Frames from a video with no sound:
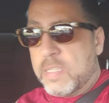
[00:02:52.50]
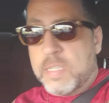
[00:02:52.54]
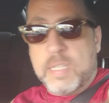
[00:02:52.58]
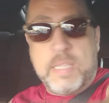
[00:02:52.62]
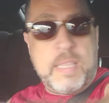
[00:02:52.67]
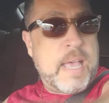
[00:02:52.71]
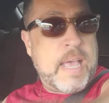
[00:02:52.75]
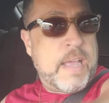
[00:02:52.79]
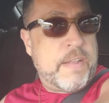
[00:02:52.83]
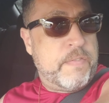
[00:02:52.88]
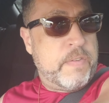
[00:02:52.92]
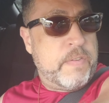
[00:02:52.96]
in
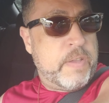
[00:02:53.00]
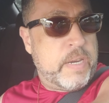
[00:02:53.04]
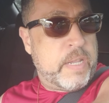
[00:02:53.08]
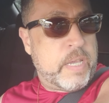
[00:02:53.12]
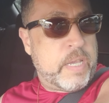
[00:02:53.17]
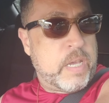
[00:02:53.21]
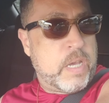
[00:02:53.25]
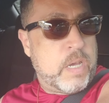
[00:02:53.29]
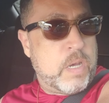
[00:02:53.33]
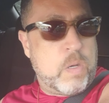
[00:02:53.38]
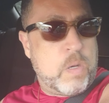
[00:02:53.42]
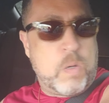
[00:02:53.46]
that
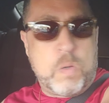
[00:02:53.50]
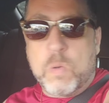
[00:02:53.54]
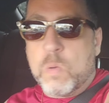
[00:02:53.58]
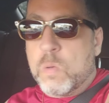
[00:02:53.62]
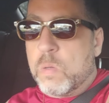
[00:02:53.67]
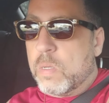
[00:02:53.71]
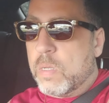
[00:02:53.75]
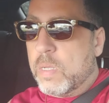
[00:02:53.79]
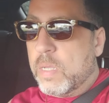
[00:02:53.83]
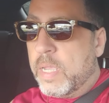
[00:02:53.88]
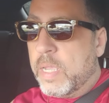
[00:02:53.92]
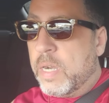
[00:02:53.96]
video
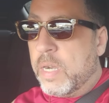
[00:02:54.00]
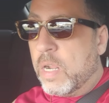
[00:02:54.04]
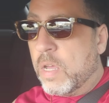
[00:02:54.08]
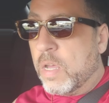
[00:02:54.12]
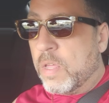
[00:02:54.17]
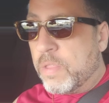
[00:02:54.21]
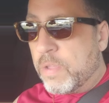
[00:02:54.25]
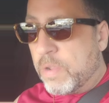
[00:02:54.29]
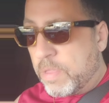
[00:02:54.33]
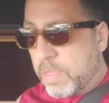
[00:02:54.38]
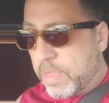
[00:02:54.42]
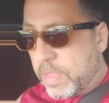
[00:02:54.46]
and
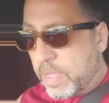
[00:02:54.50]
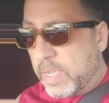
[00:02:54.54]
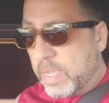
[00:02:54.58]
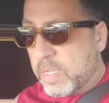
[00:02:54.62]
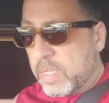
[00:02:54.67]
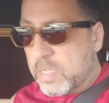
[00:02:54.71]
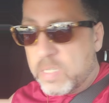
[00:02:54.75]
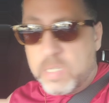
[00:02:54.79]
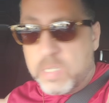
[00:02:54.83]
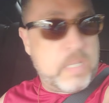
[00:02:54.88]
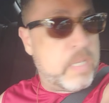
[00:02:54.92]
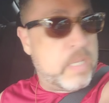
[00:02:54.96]
other
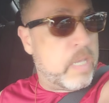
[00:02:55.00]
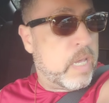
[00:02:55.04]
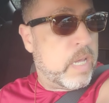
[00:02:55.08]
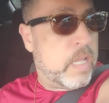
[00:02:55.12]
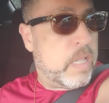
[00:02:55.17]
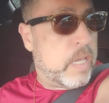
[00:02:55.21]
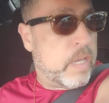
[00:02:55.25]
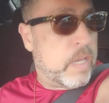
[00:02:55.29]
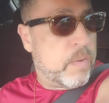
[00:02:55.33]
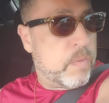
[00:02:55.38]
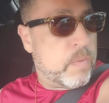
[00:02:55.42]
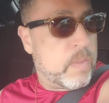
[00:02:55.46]
things in
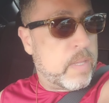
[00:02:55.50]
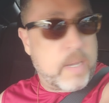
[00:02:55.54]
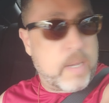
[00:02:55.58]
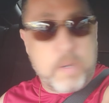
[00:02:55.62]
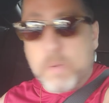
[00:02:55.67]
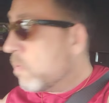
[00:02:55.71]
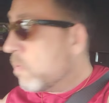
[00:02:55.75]
dealing with that